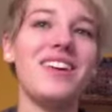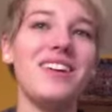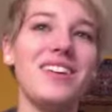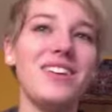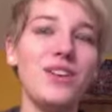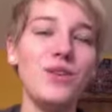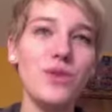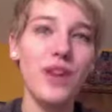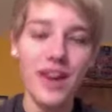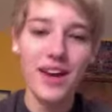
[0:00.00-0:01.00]
you
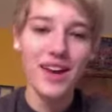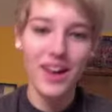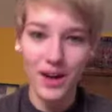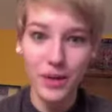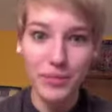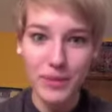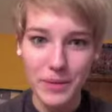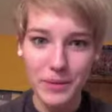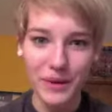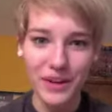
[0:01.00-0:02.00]
can't help
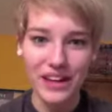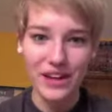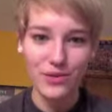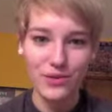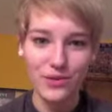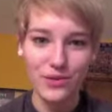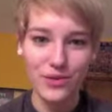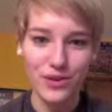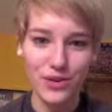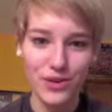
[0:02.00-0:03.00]
people if
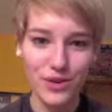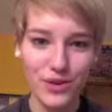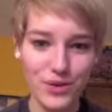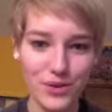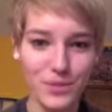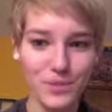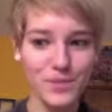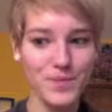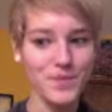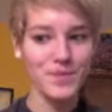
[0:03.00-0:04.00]
you
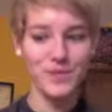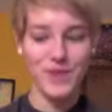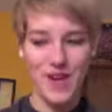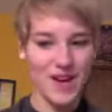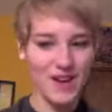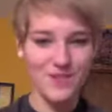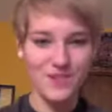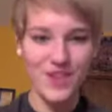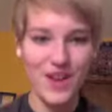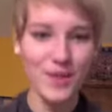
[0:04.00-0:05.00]
can't
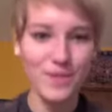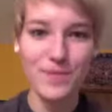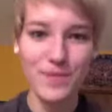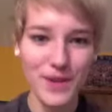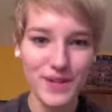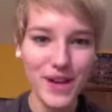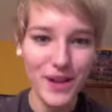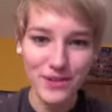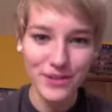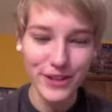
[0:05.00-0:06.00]
help
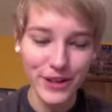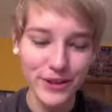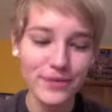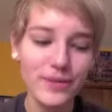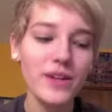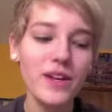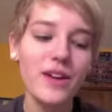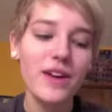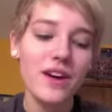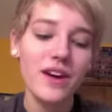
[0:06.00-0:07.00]
yourself, you know?
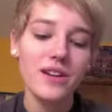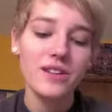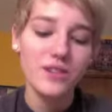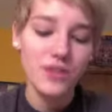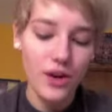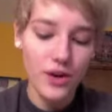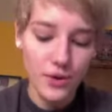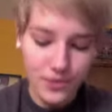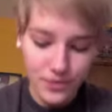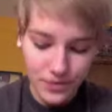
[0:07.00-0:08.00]

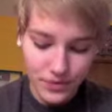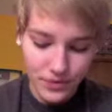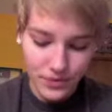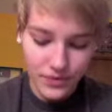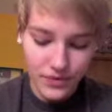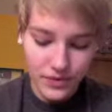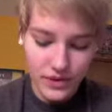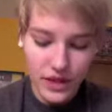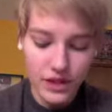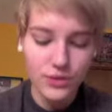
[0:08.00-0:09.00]
So
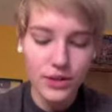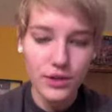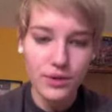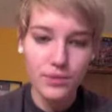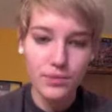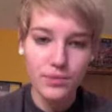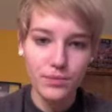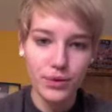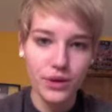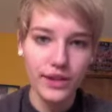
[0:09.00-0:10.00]
I just wanted to
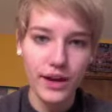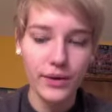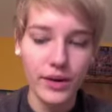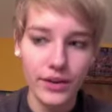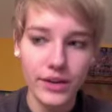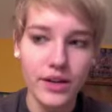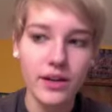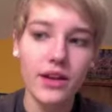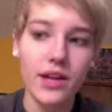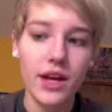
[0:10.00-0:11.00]
put that one out there.
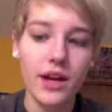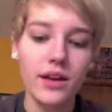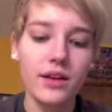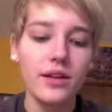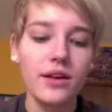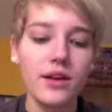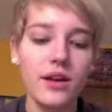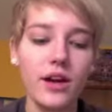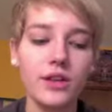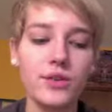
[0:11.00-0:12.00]
And then
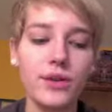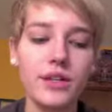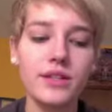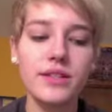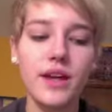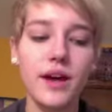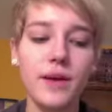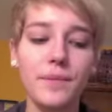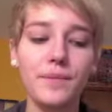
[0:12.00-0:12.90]
I also wanted to say,